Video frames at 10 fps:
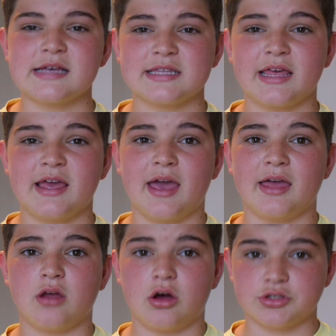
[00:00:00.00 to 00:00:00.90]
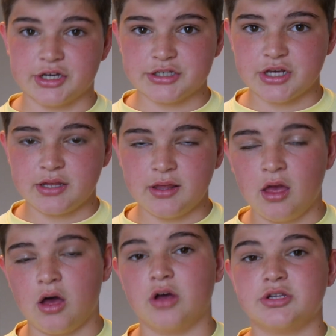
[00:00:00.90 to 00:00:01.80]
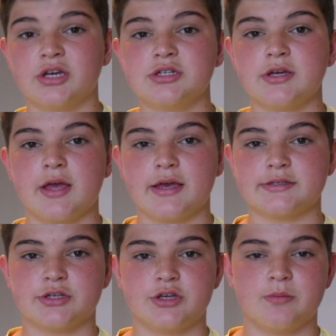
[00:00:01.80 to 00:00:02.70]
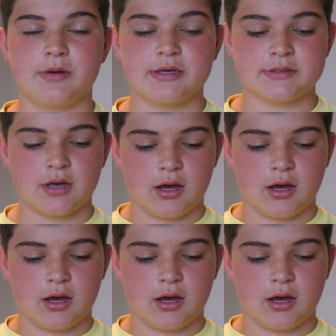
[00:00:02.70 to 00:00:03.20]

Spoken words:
Lastly, in Audition is Adobe's